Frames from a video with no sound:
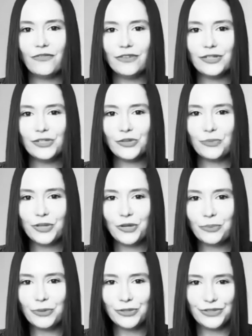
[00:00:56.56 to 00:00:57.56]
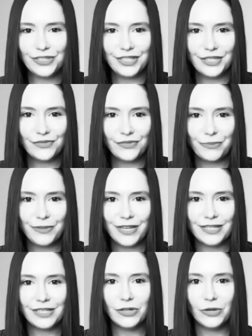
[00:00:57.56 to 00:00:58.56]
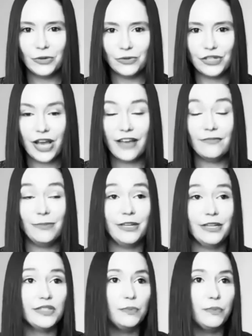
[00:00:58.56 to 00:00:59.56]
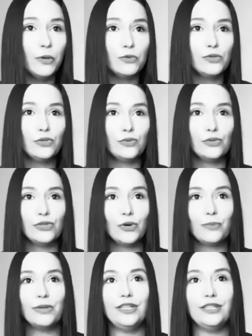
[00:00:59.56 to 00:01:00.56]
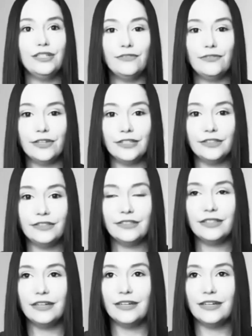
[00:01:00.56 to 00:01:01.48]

offered so many opportunities for me as a coach. I've been exposed to so many different